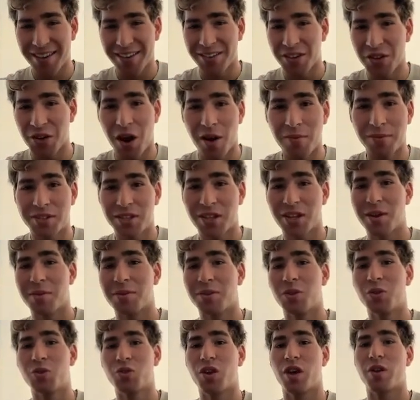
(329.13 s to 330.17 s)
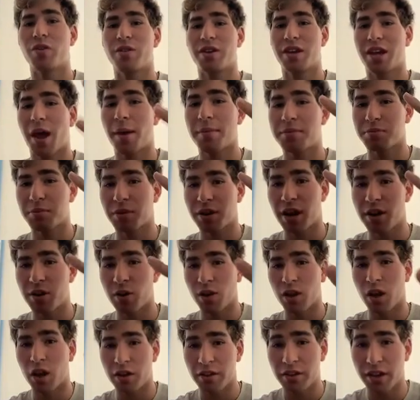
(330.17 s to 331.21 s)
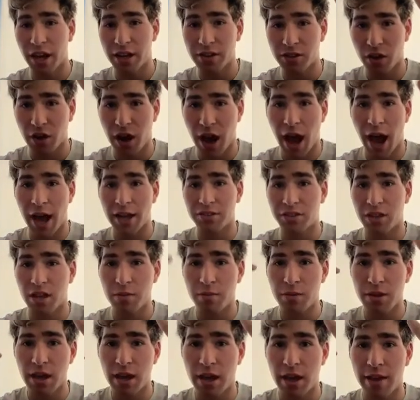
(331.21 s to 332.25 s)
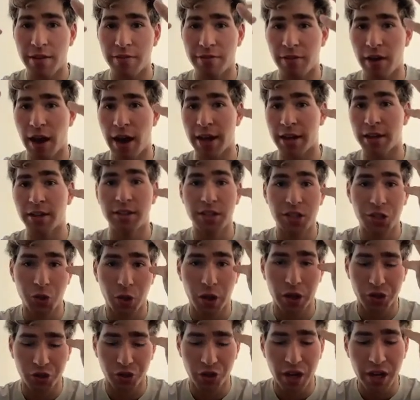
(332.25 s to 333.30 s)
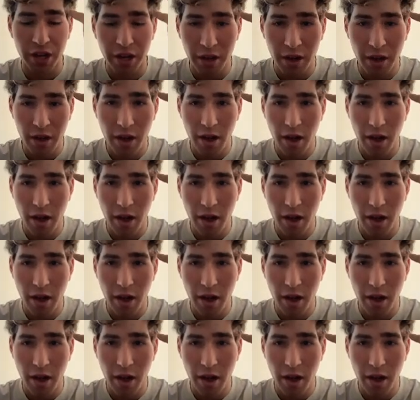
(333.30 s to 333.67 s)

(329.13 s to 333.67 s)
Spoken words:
You know, I'm just here to do trade recaps, but I know a lot of you guys are asking me if I could teach you how to trade.